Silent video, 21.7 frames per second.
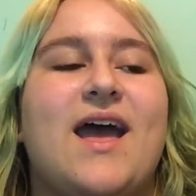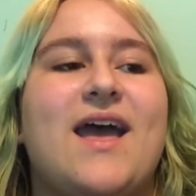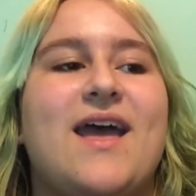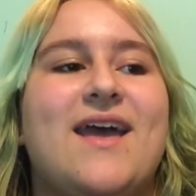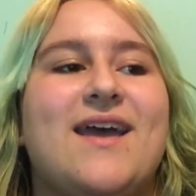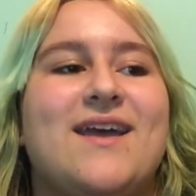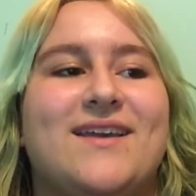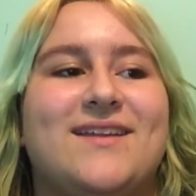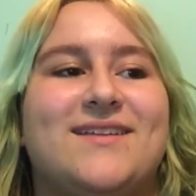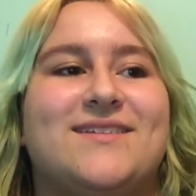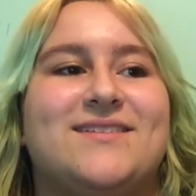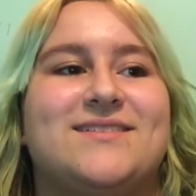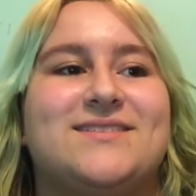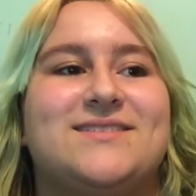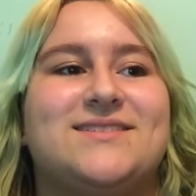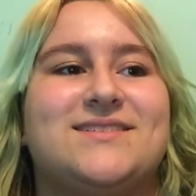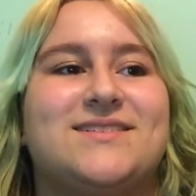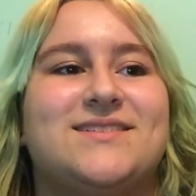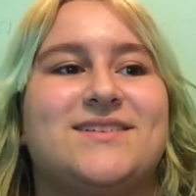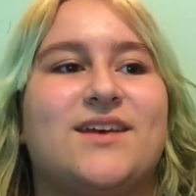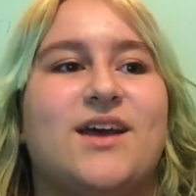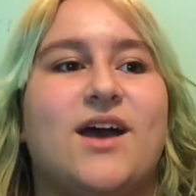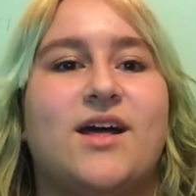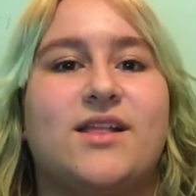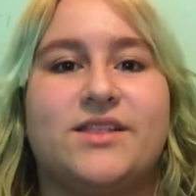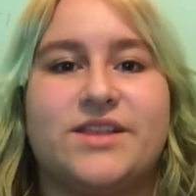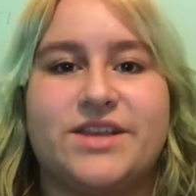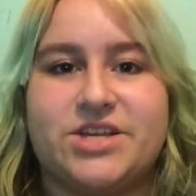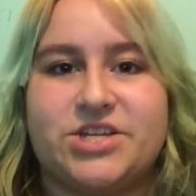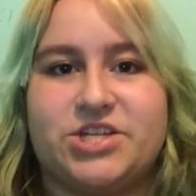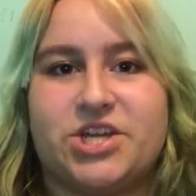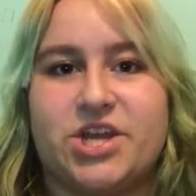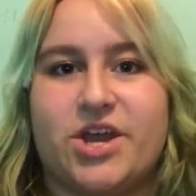And
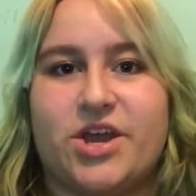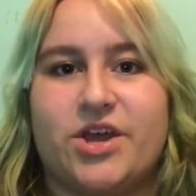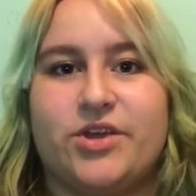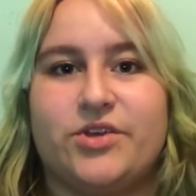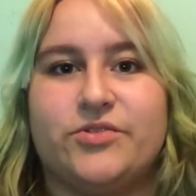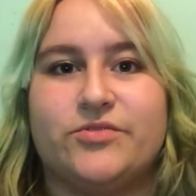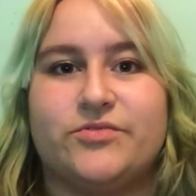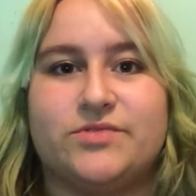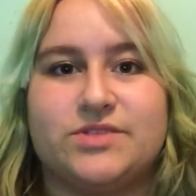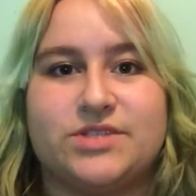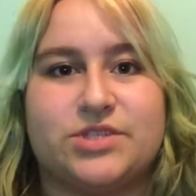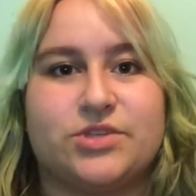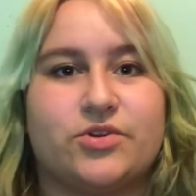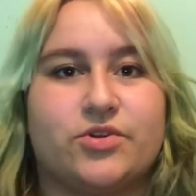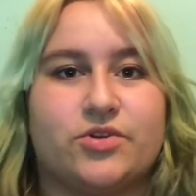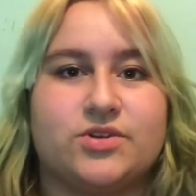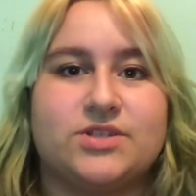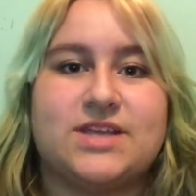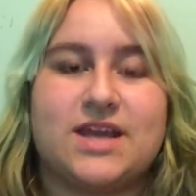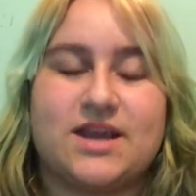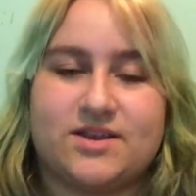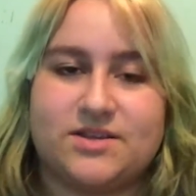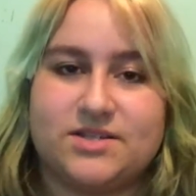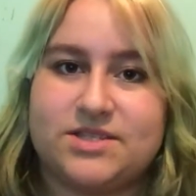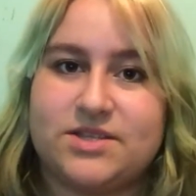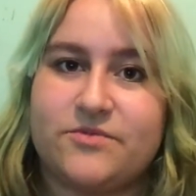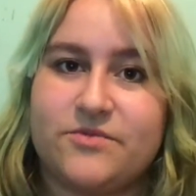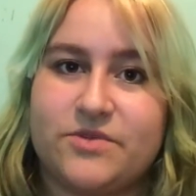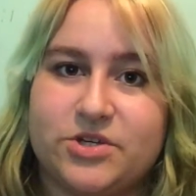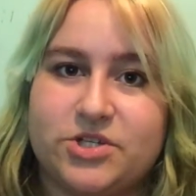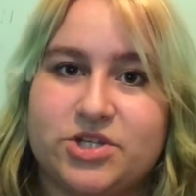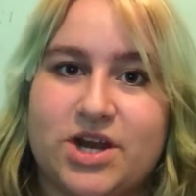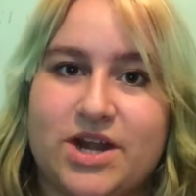Alicia, who is the girl's house
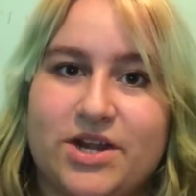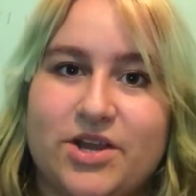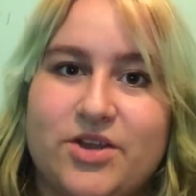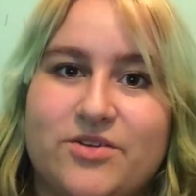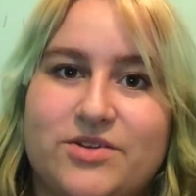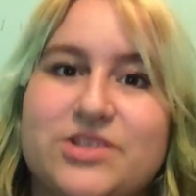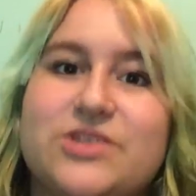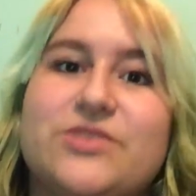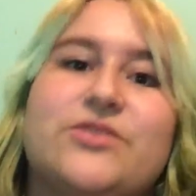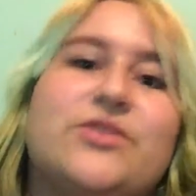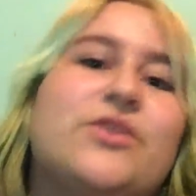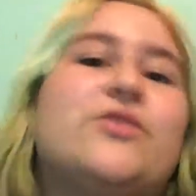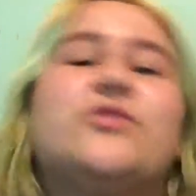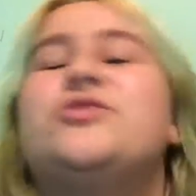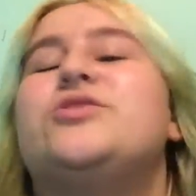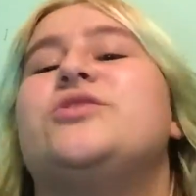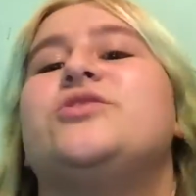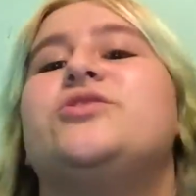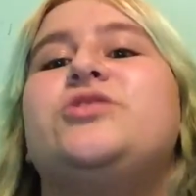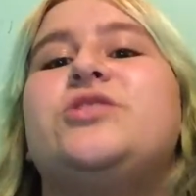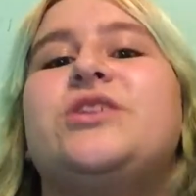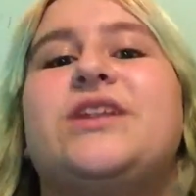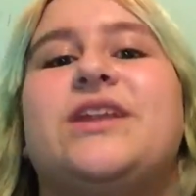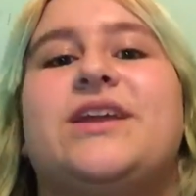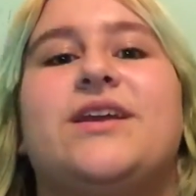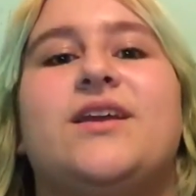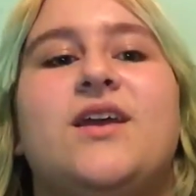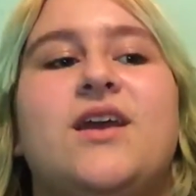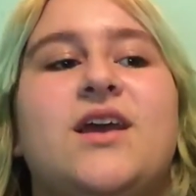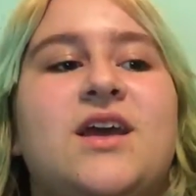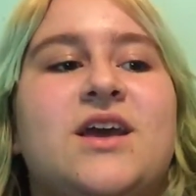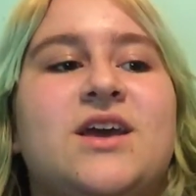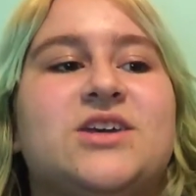that we were trying to go trick-or-treating,
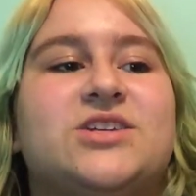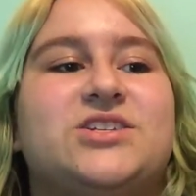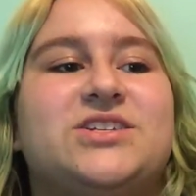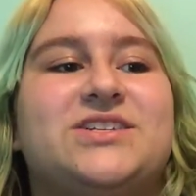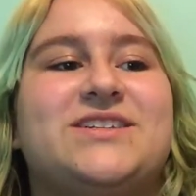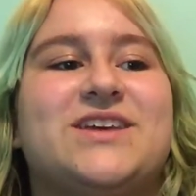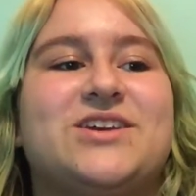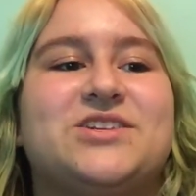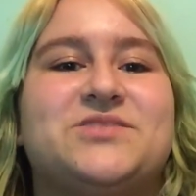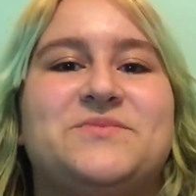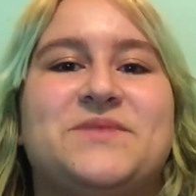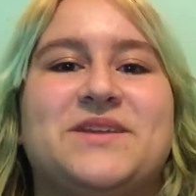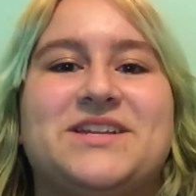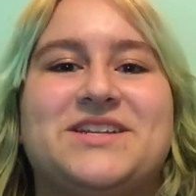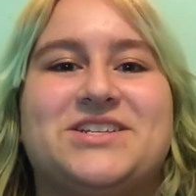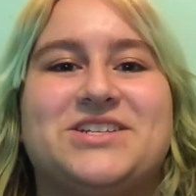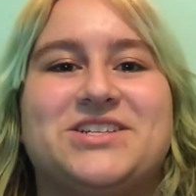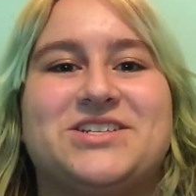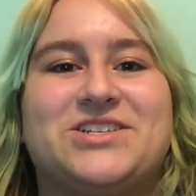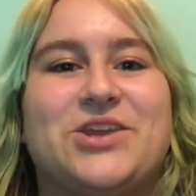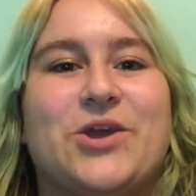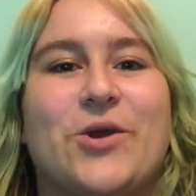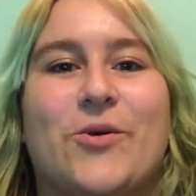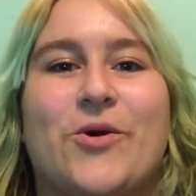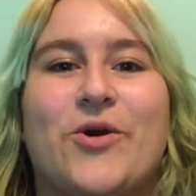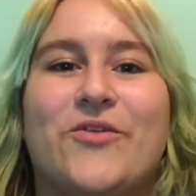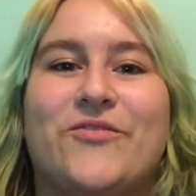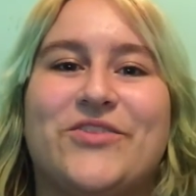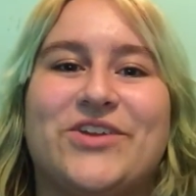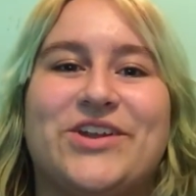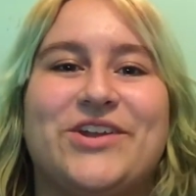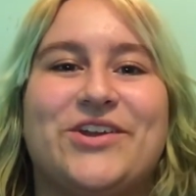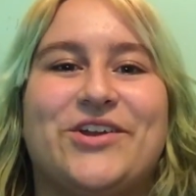she tells me to just go
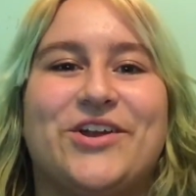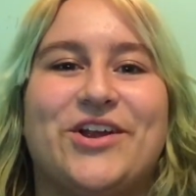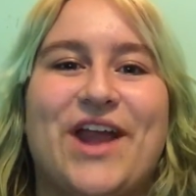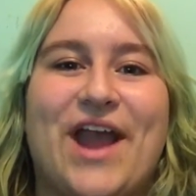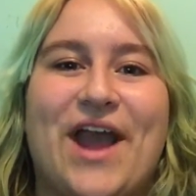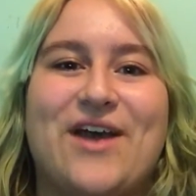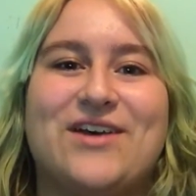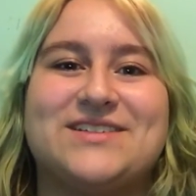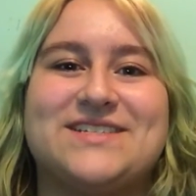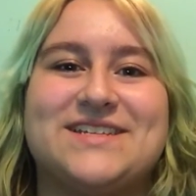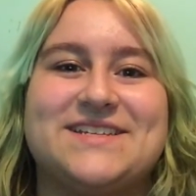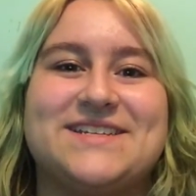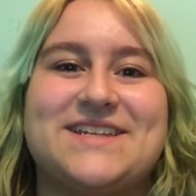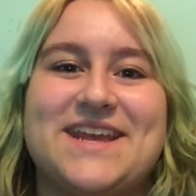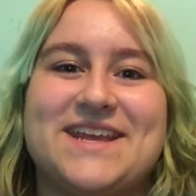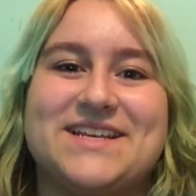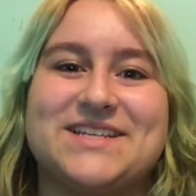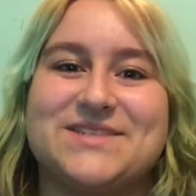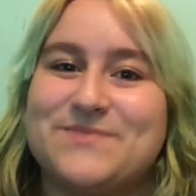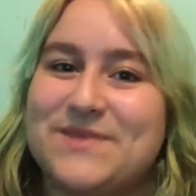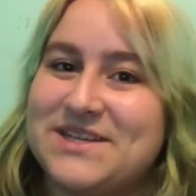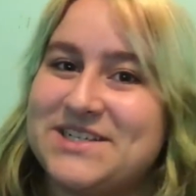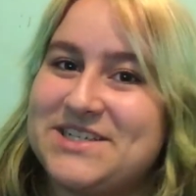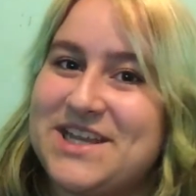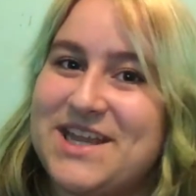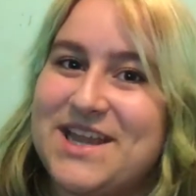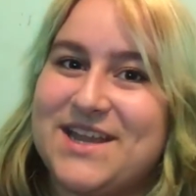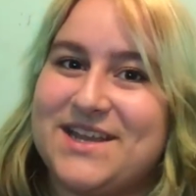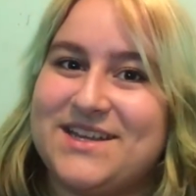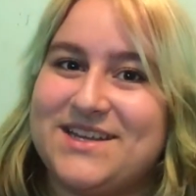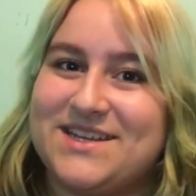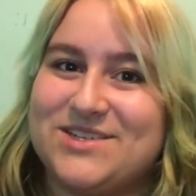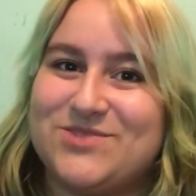over to her house and take as much
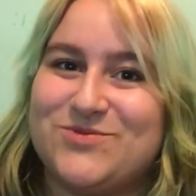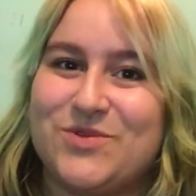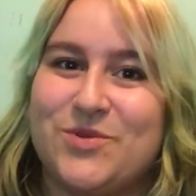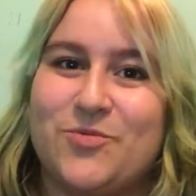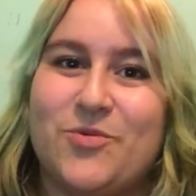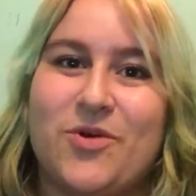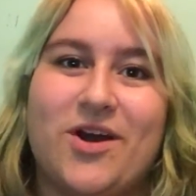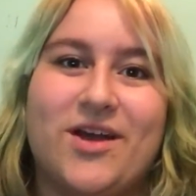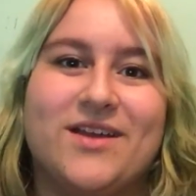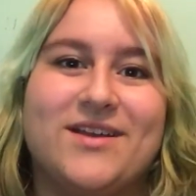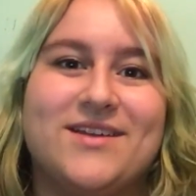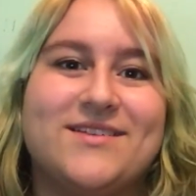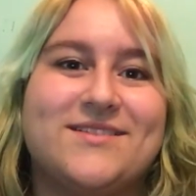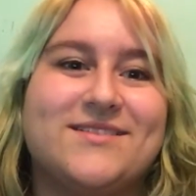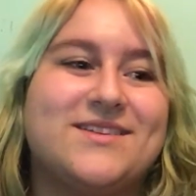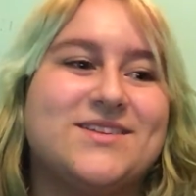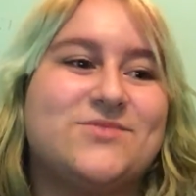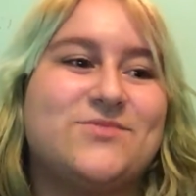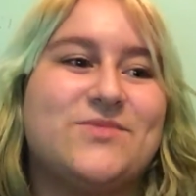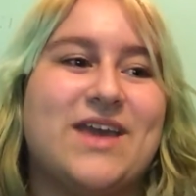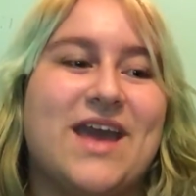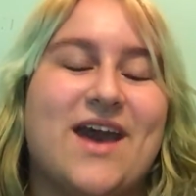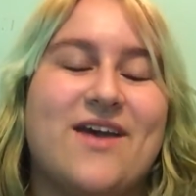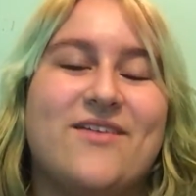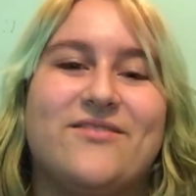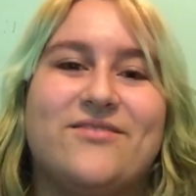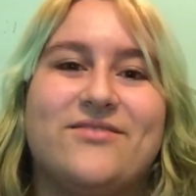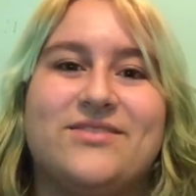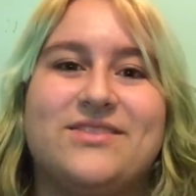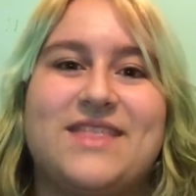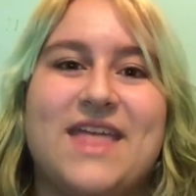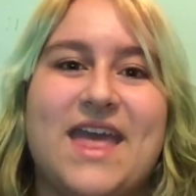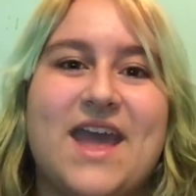candy as we want because
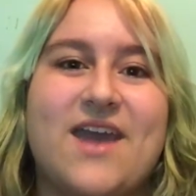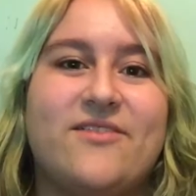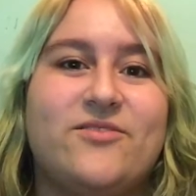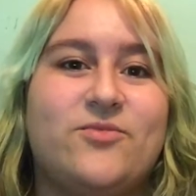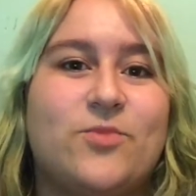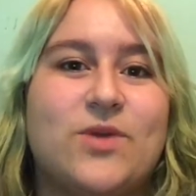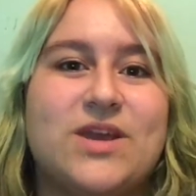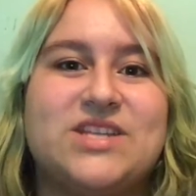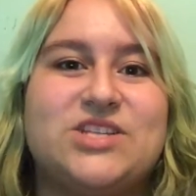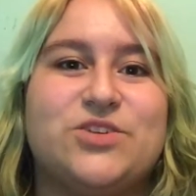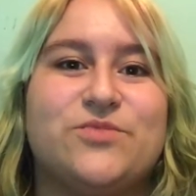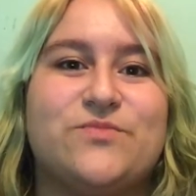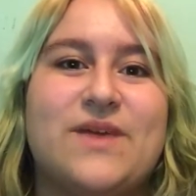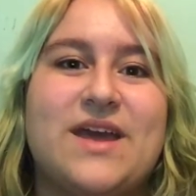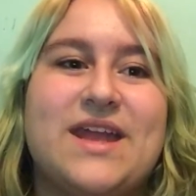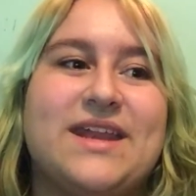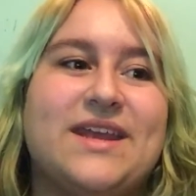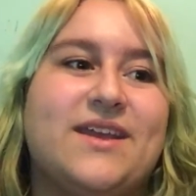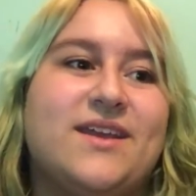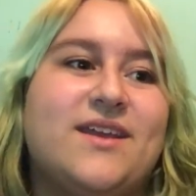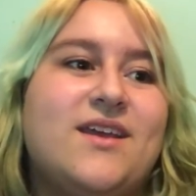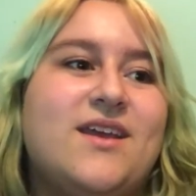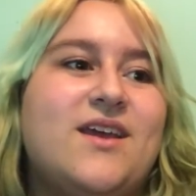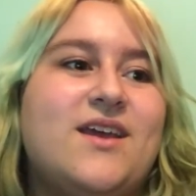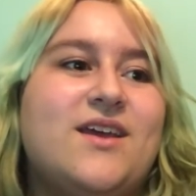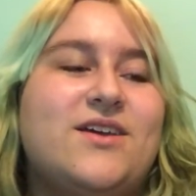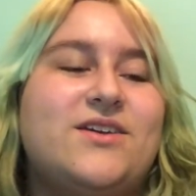they had way too many.